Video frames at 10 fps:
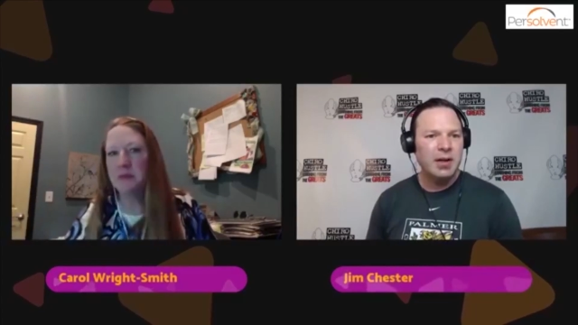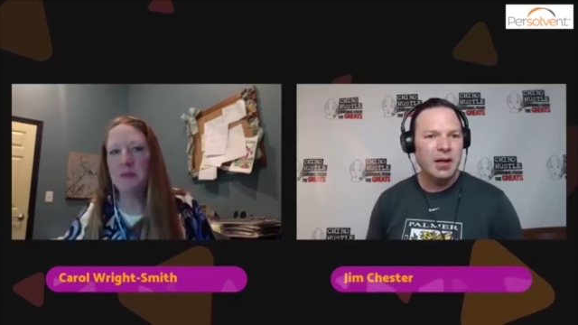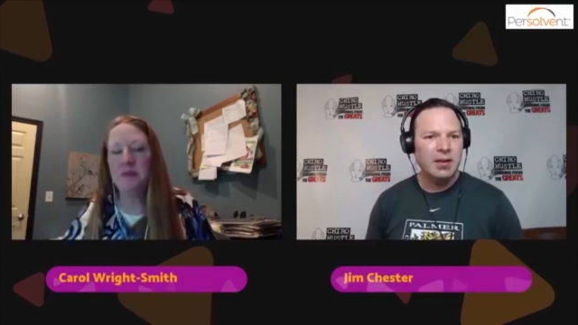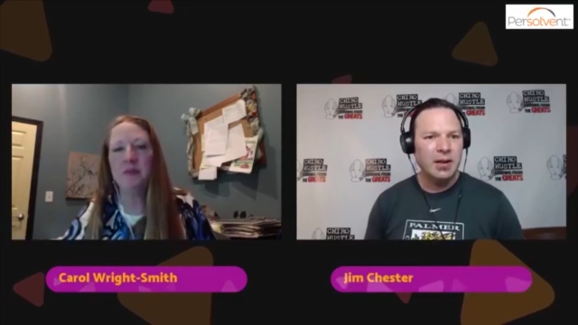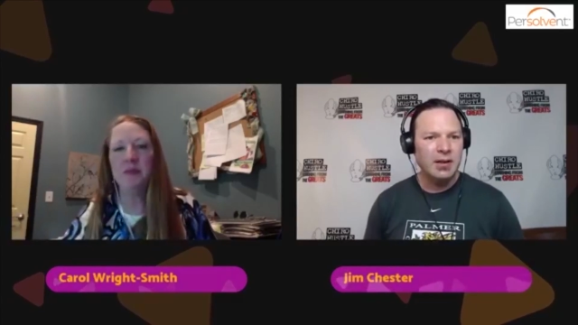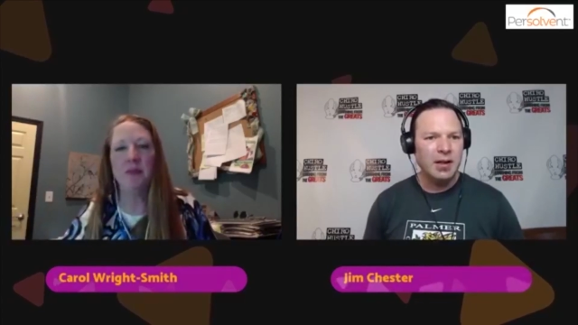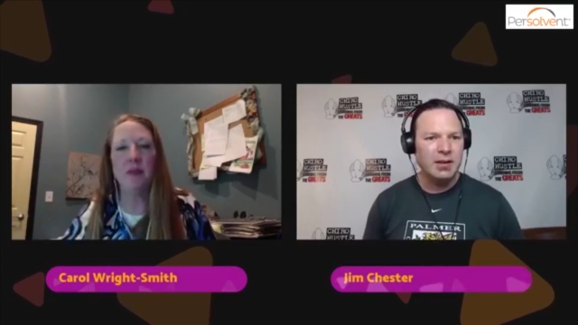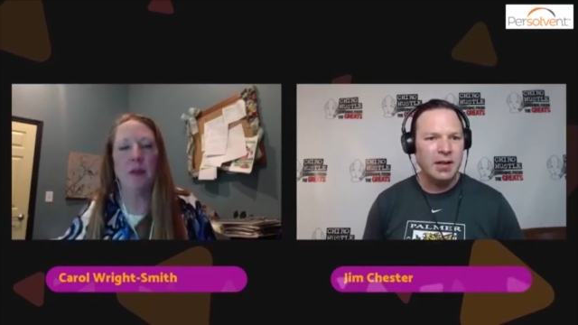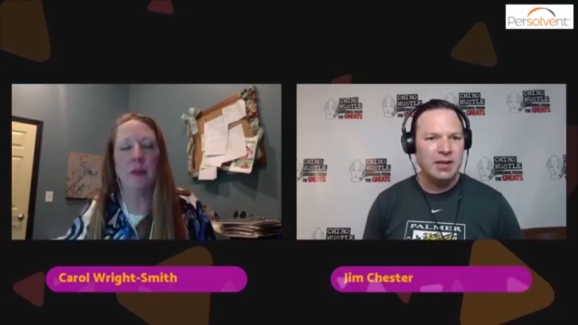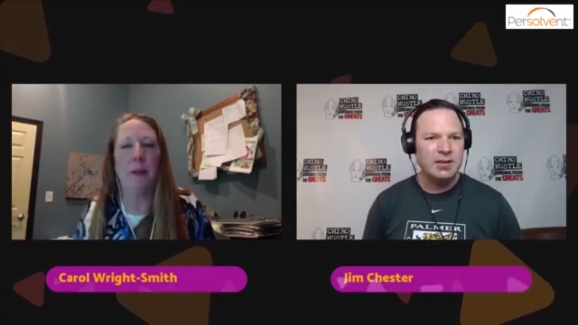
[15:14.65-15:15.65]
Speaker 1: And I think
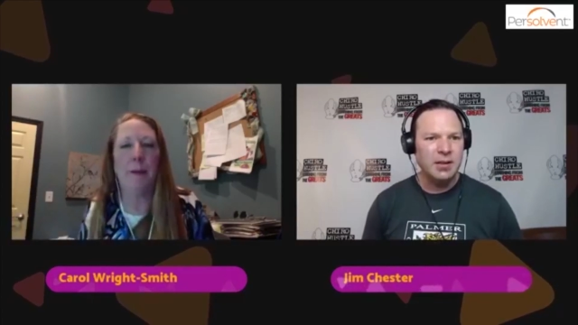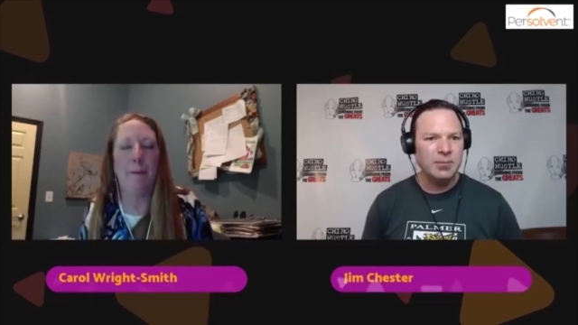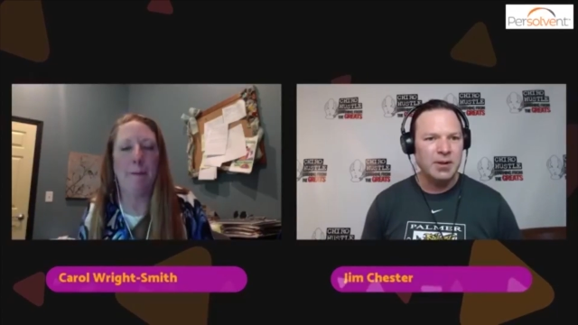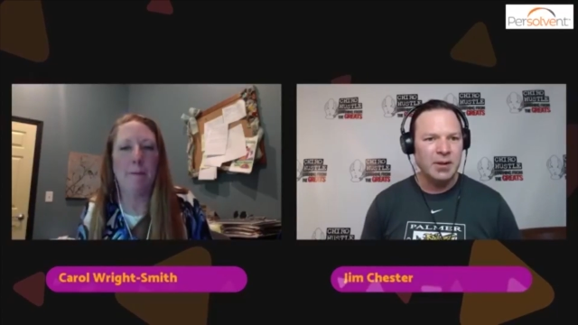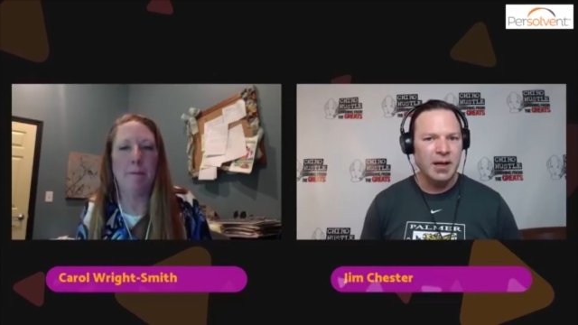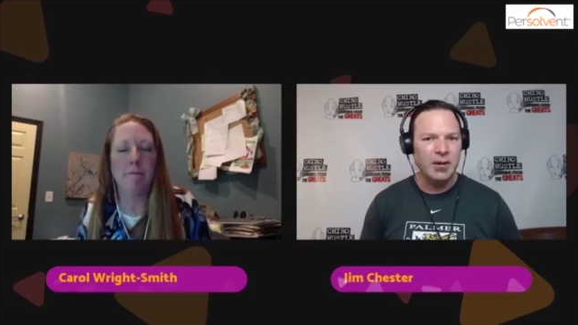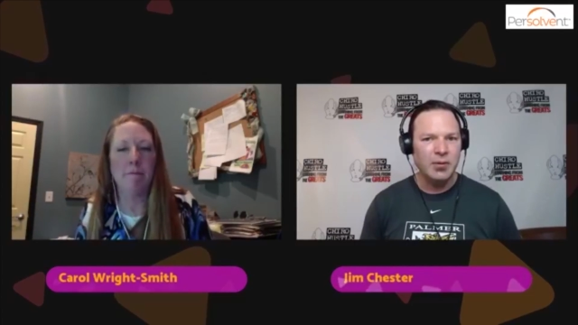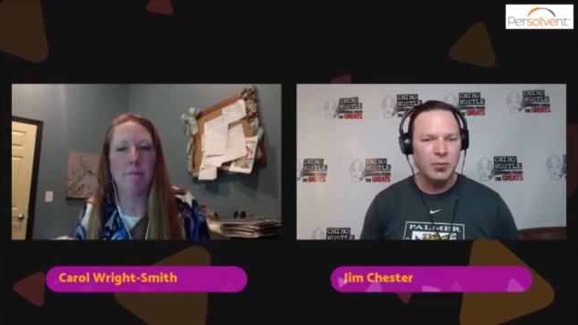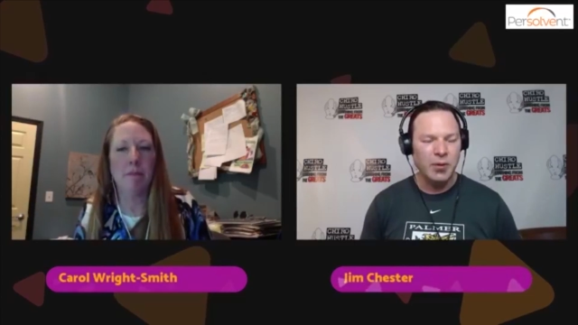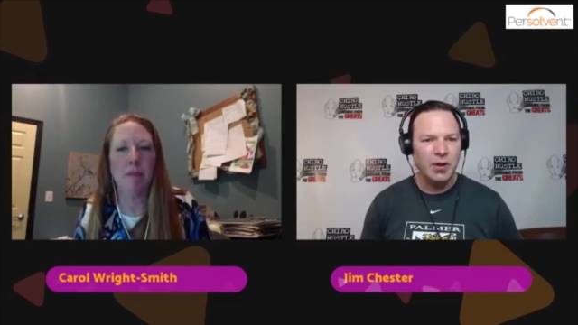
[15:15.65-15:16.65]
that that's something
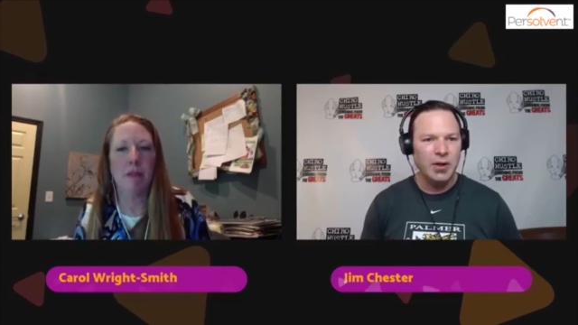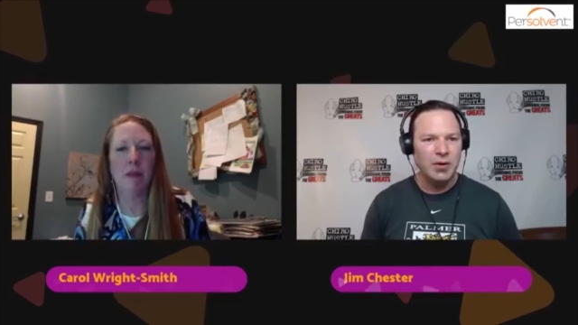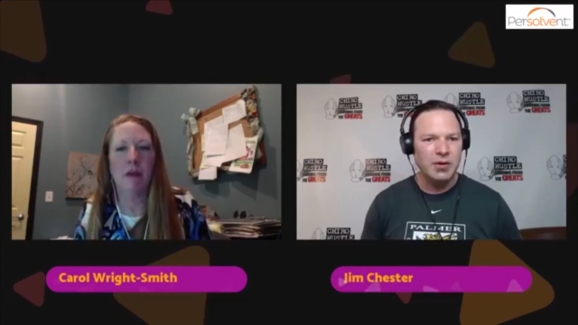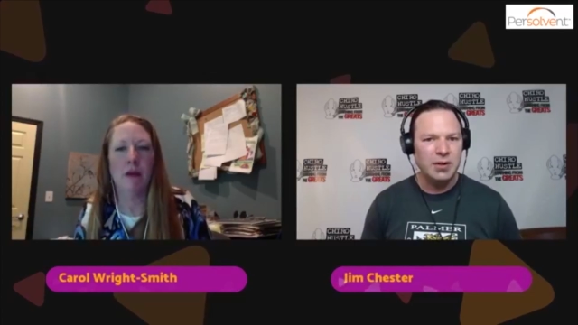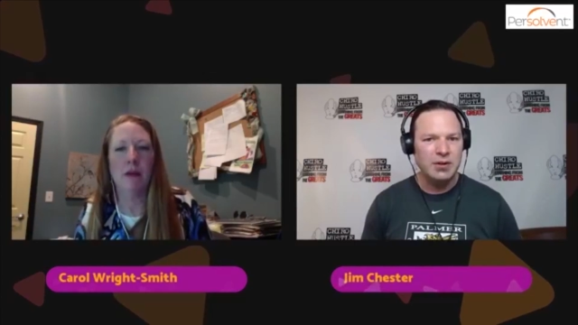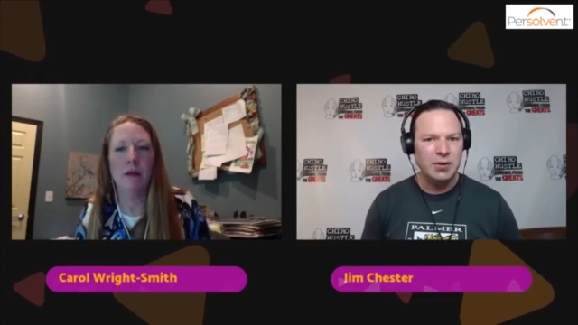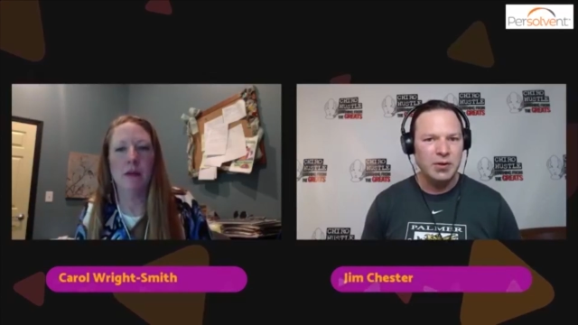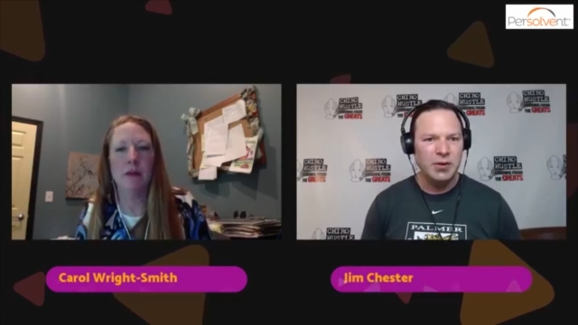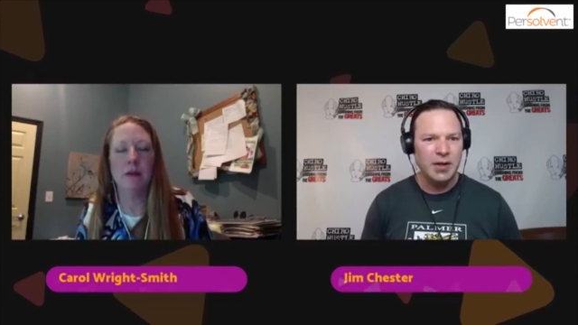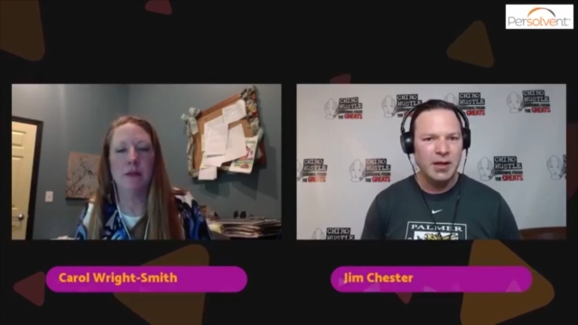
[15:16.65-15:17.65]
that really goes
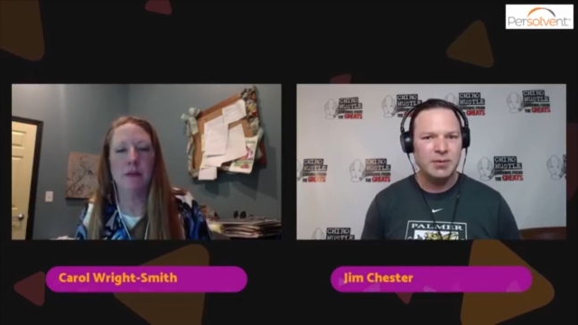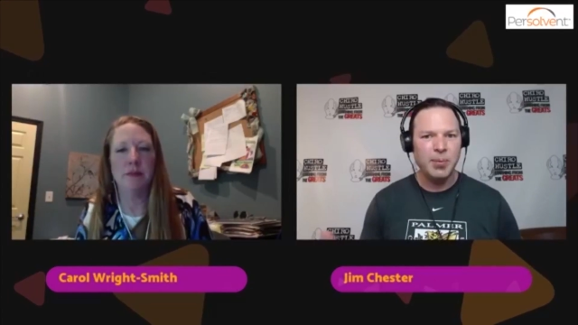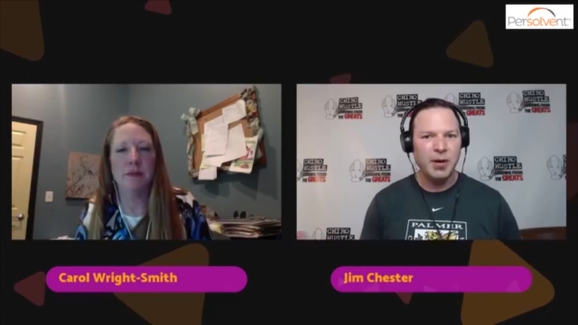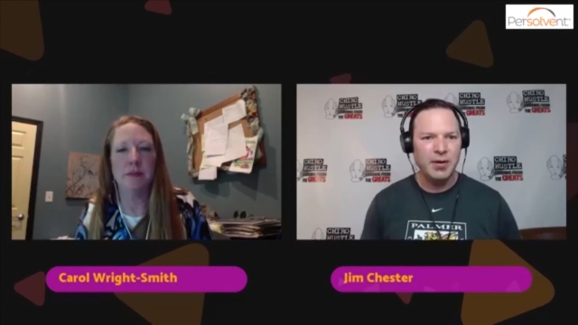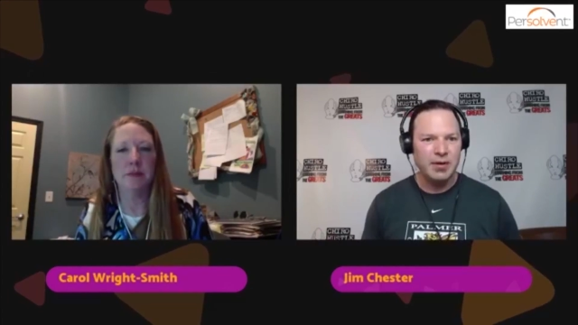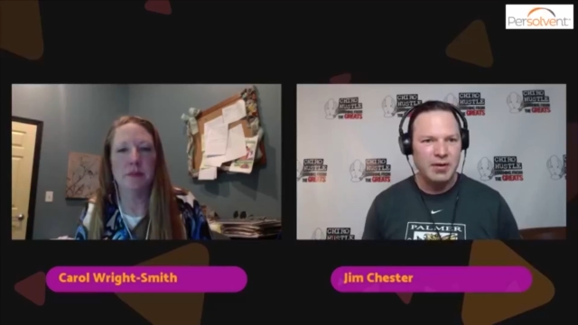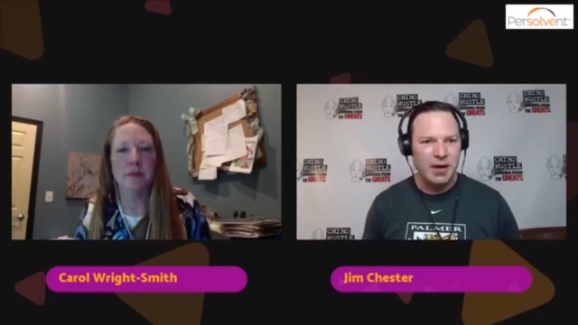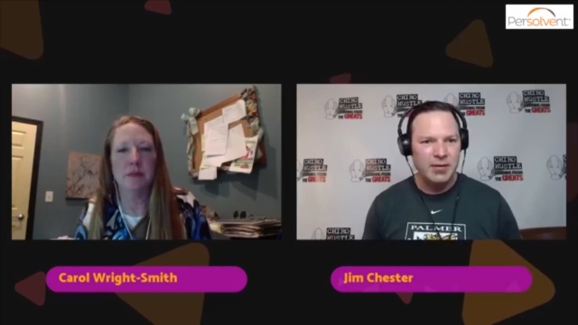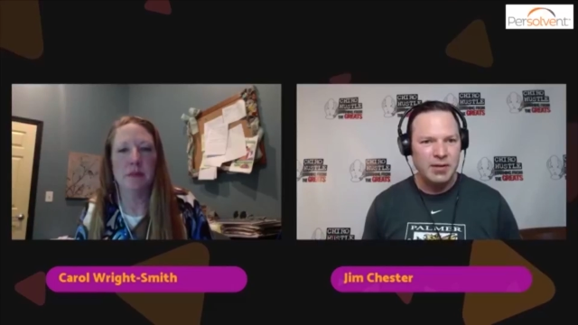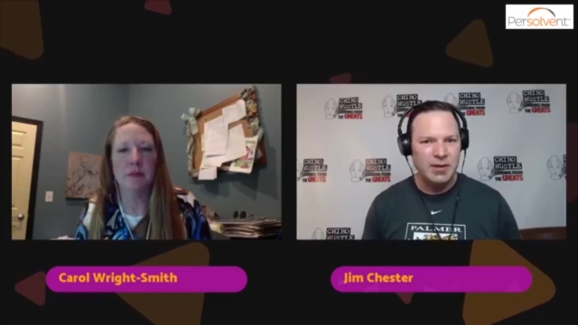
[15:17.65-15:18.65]
into the next part of
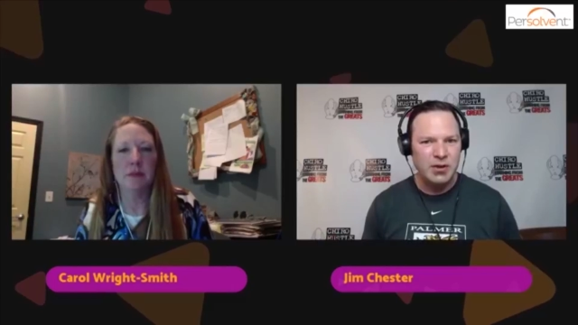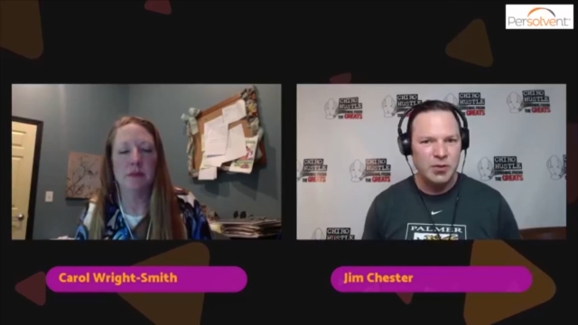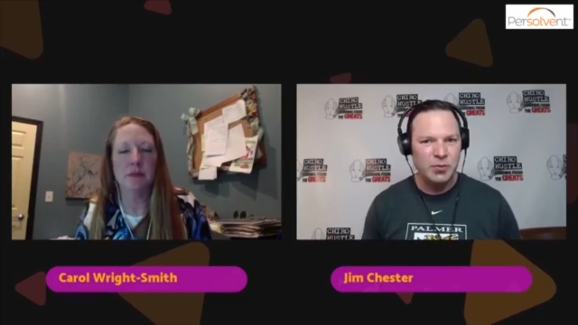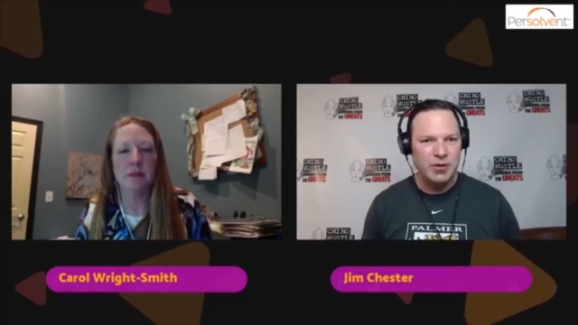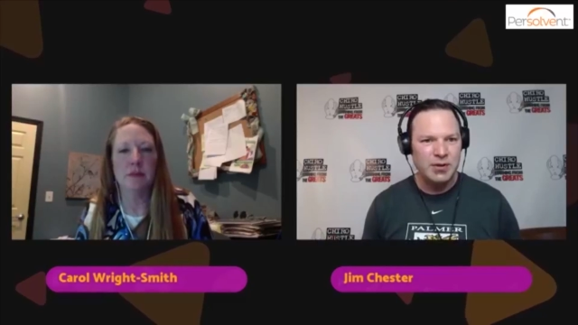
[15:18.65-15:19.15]
this conversation,